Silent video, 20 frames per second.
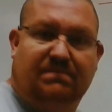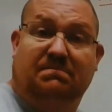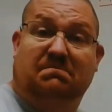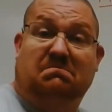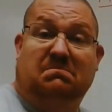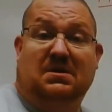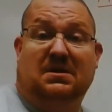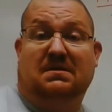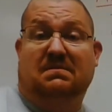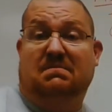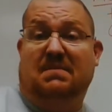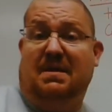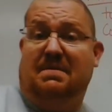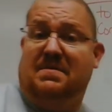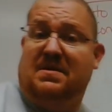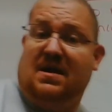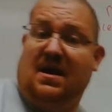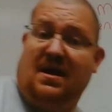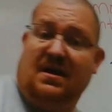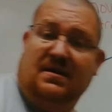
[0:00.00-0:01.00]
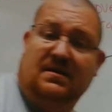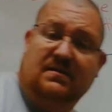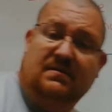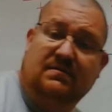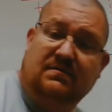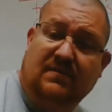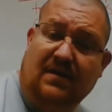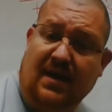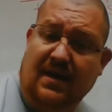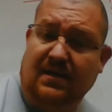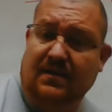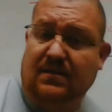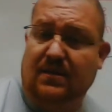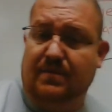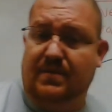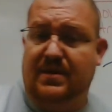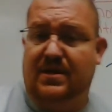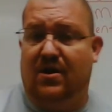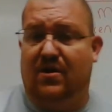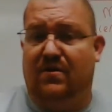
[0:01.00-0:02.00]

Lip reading: But maybe not, right? Let me know